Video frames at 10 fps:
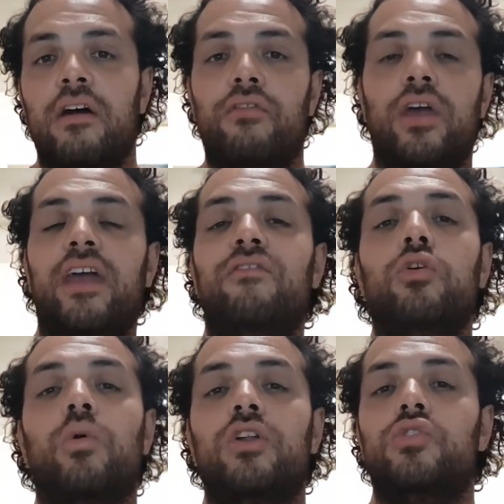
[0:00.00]
for
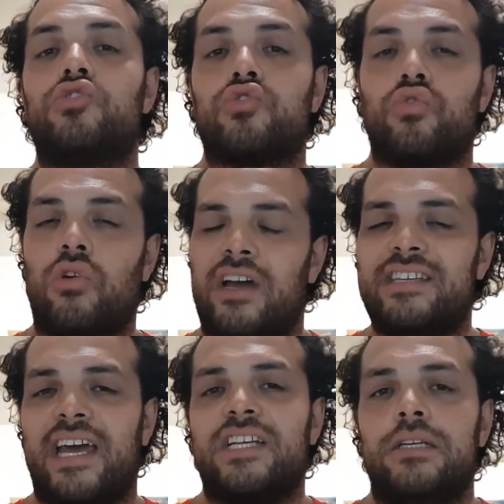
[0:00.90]
everyone who's trying
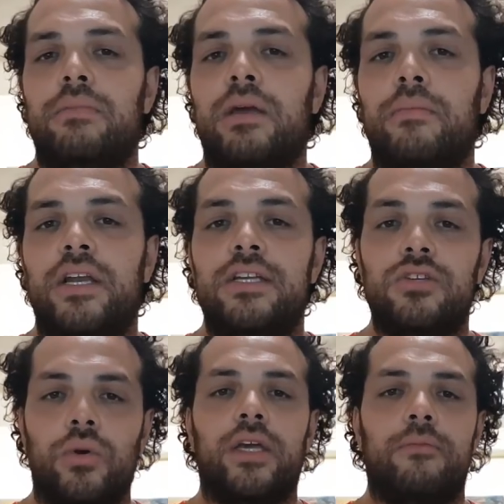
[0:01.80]
to actually make money
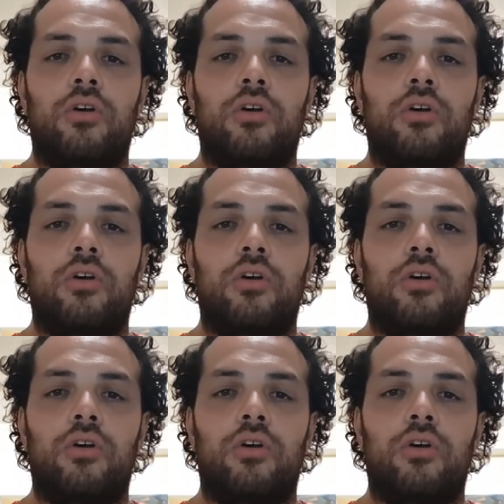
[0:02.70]
doing it.